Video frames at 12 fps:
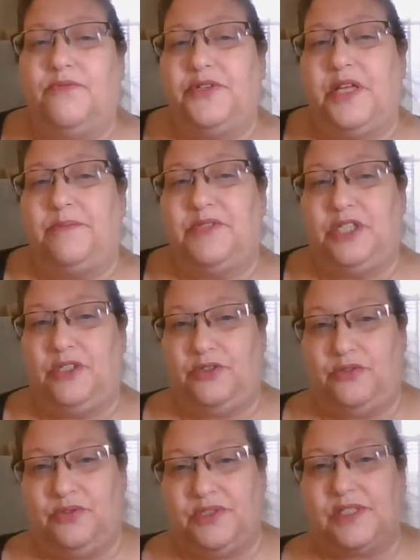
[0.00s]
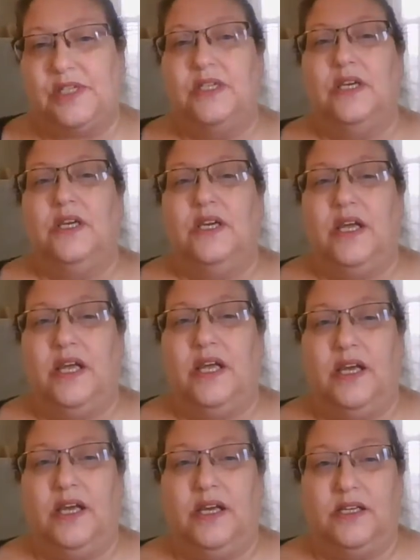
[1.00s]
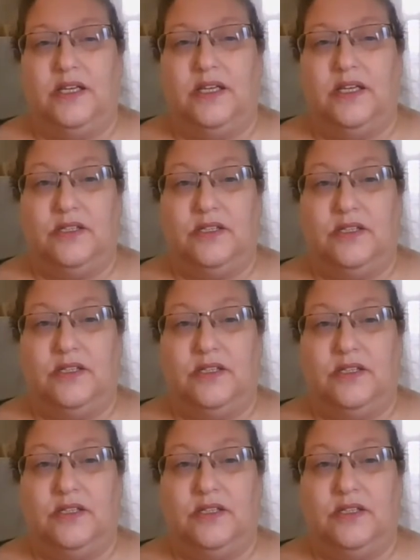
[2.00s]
for them to use and use that.